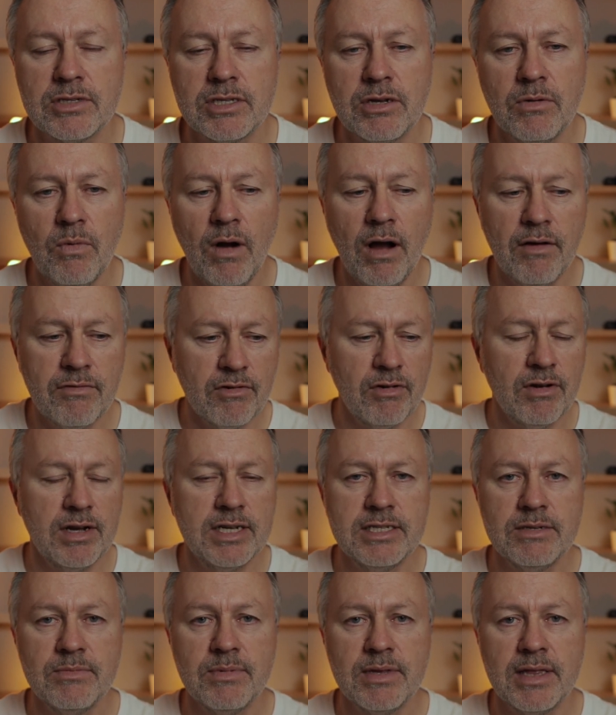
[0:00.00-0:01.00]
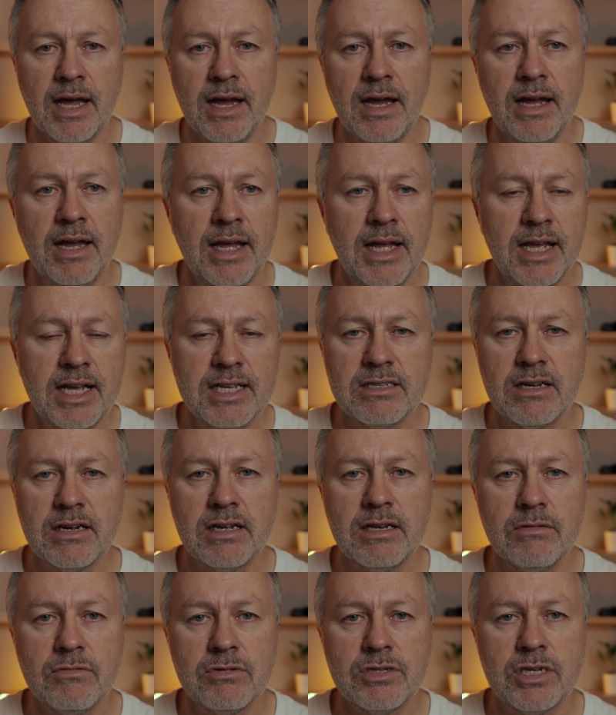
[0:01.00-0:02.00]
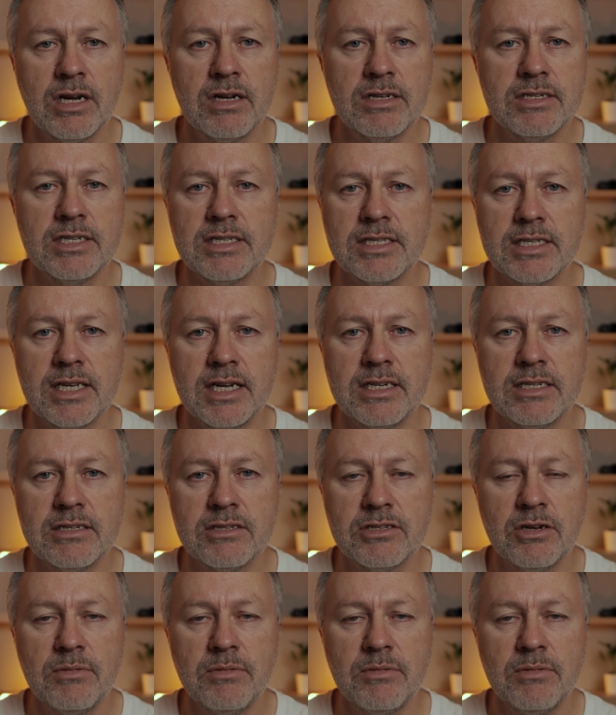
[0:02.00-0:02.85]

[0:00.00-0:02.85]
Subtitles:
So what I've created with that is like a little charging station,